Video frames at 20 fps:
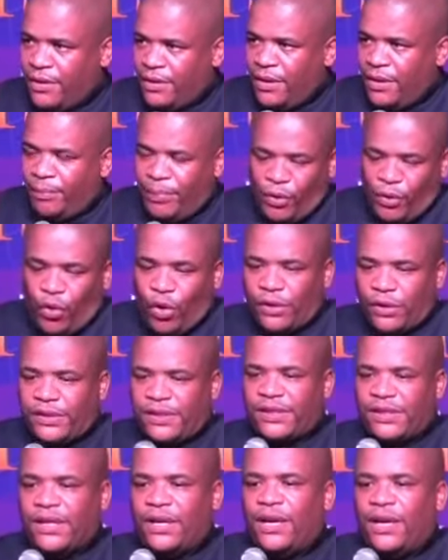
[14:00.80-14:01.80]

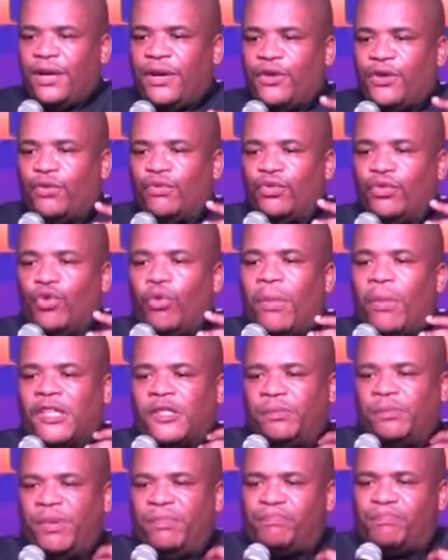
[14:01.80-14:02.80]
Because you
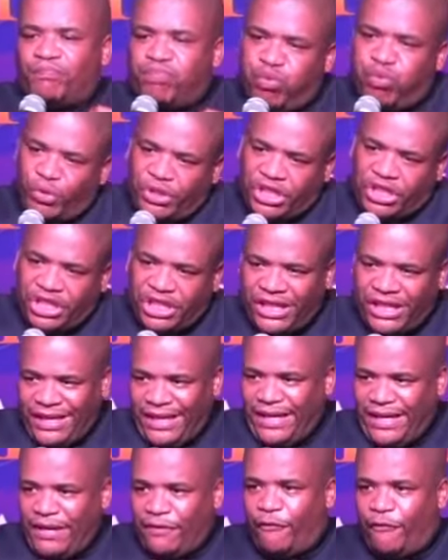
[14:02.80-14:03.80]
must be
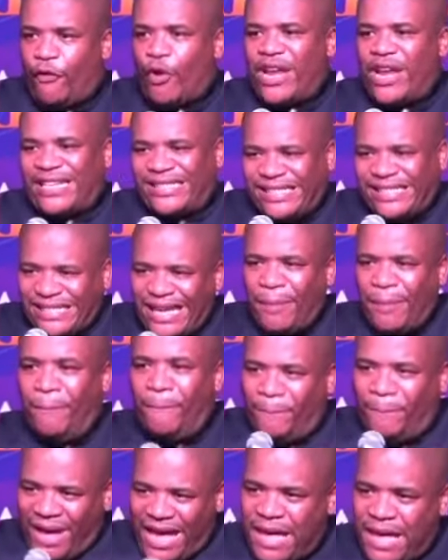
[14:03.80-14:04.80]
pushing for the
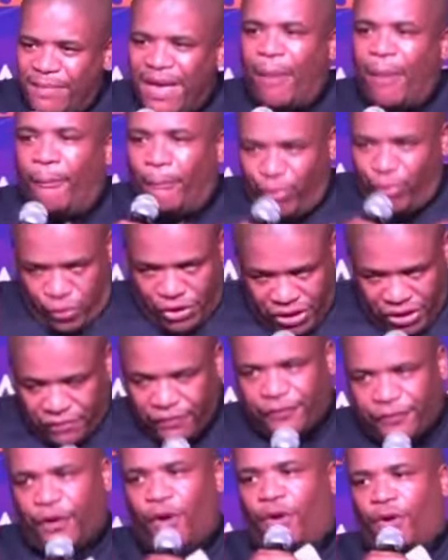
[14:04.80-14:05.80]
same baby I'm
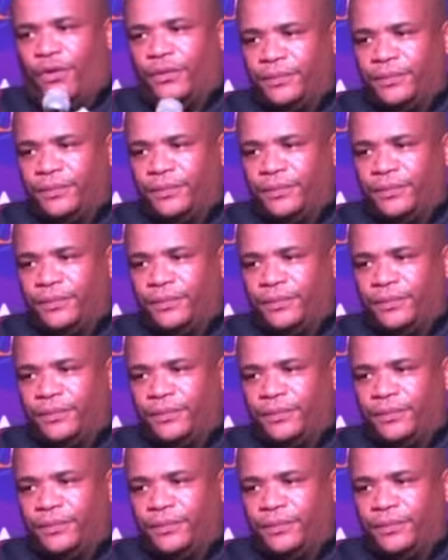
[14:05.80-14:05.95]
pushing for.